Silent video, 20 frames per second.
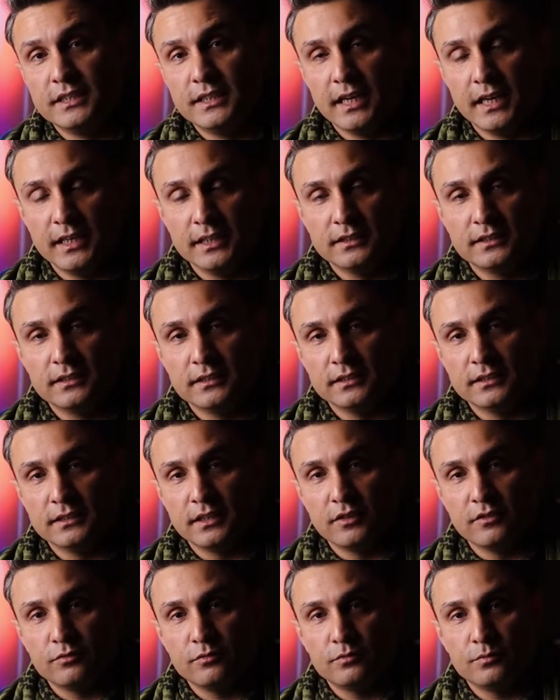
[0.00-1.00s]
days since
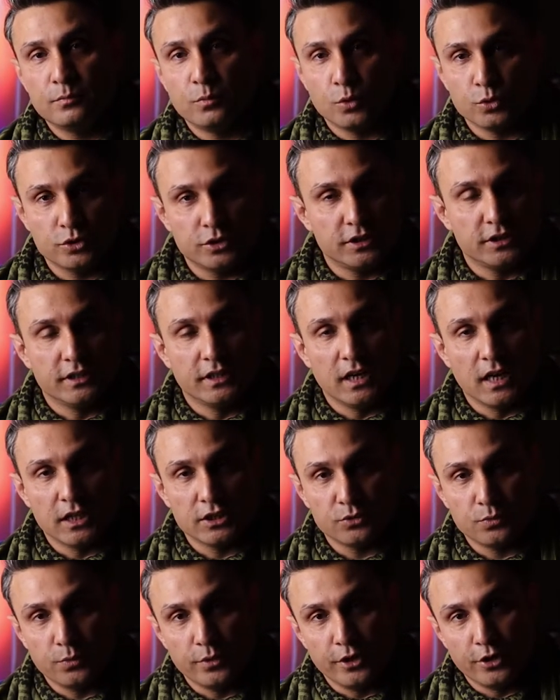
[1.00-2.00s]
I've posted the
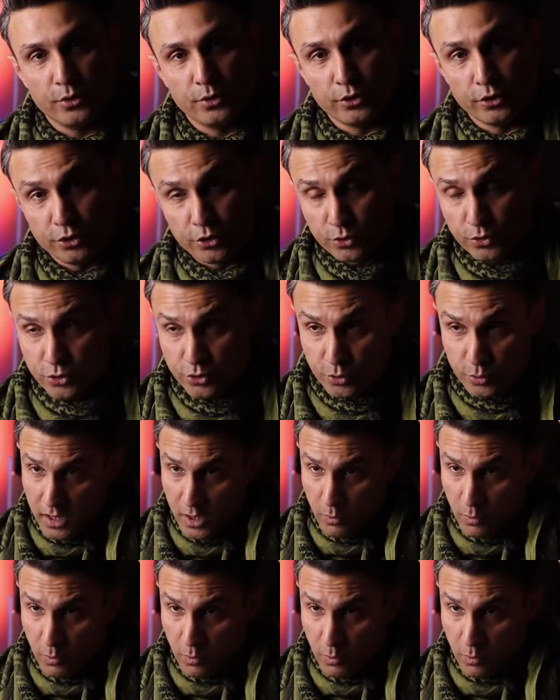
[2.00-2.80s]
last video on YouTube.